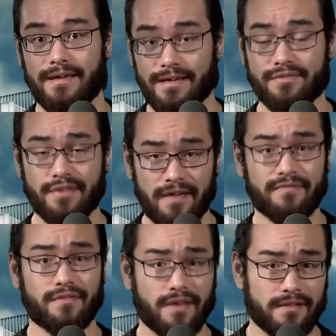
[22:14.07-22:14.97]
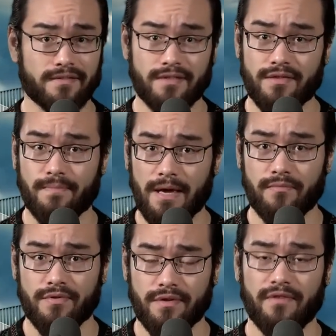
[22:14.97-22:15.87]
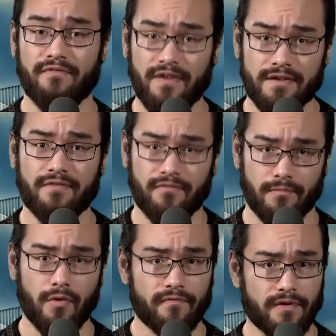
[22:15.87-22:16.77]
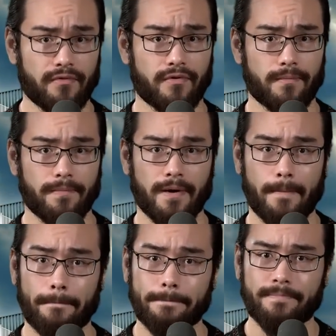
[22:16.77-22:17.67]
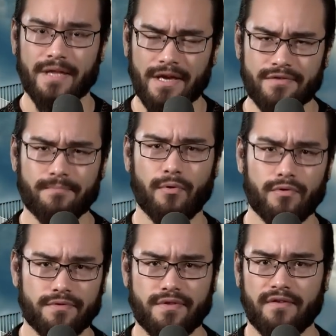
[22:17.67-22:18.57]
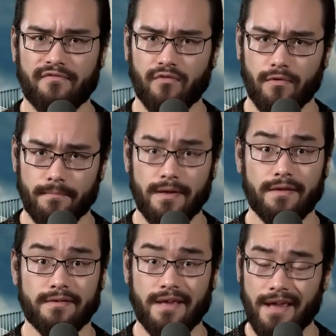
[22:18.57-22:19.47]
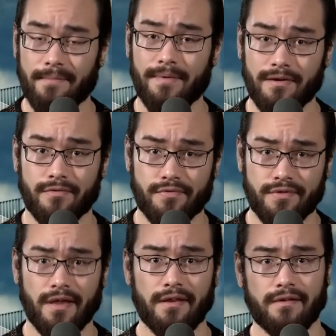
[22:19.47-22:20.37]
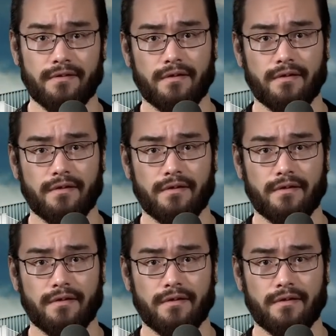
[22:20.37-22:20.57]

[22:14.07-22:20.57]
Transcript: It's safe to say that this man was an effective remote viewer, but his importance at Fort Meade can't be understated.